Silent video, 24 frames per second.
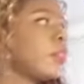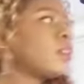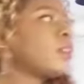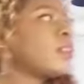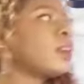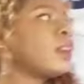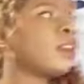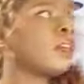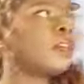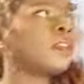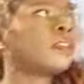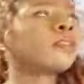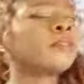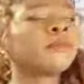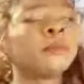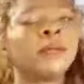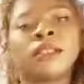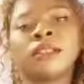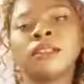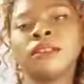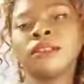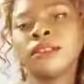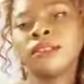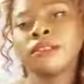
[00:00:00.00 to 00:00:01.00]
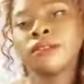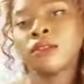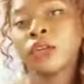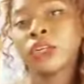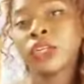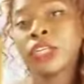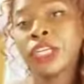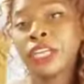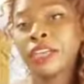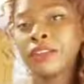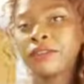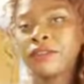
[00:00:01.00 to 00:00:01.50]
sorry, not this morning, it's
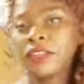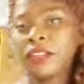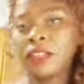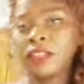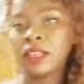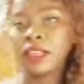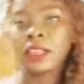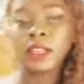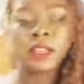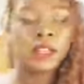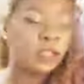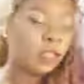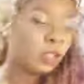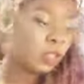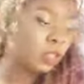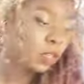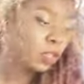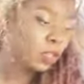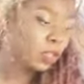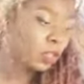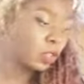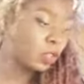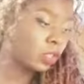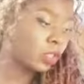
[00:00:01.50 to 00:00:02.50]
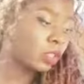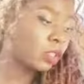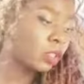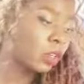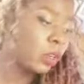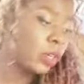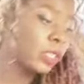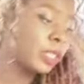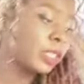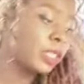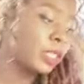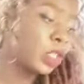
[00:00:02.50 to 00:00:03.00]
already evening, so it's
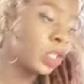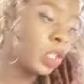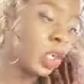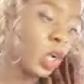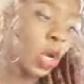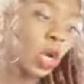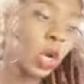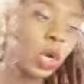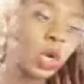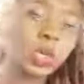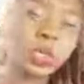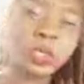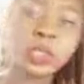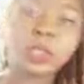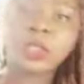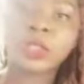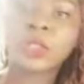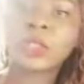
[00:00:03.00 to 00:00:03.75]
already tall.